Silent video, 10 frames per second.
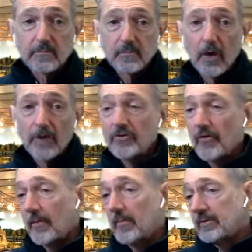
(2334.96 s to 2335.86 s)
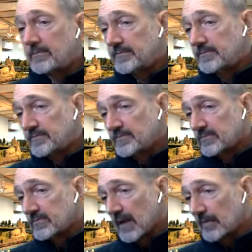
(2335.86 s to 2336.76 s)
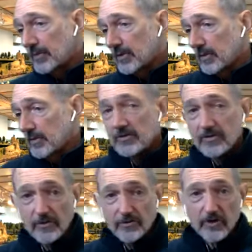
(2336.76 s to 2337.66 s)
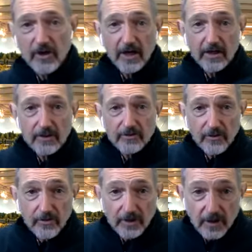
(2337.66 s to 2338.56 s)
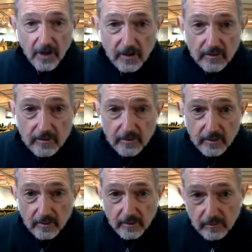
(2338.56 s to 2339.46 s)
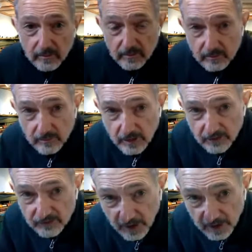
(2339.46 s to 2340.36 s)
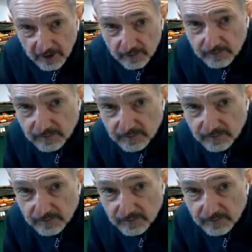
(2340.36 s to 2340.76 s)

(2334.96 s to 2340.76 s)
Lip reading: onto them and pull them into the track, into the mill siding.